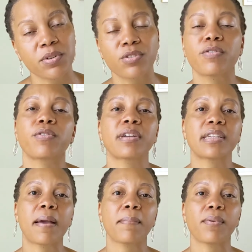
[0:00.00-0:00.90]
So for
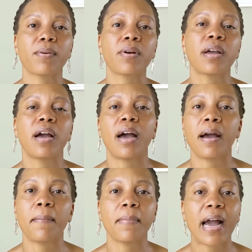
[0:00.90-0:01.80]
example,
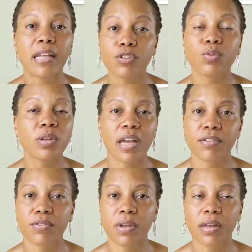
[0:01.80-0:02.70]
I do a
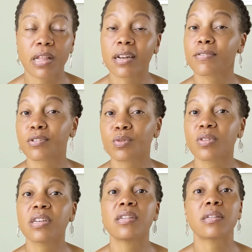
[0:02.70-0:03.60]
lot of
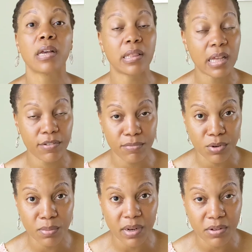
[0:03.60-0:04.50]
smoothies, a lot of
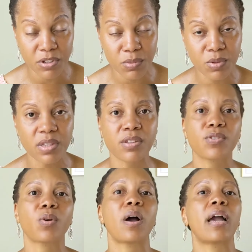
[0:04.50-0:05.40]
blueberry smoothies.
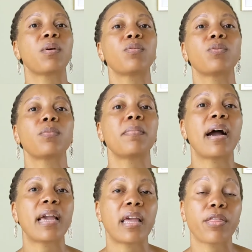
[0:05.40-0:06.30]
So I will buy
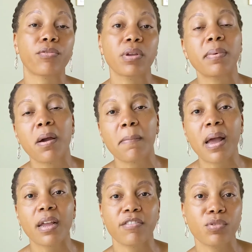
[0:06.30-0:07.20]
a 3-pound
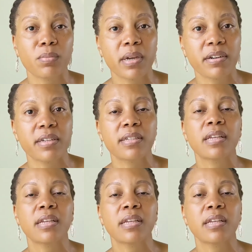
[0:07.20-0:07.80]
bag of blueberries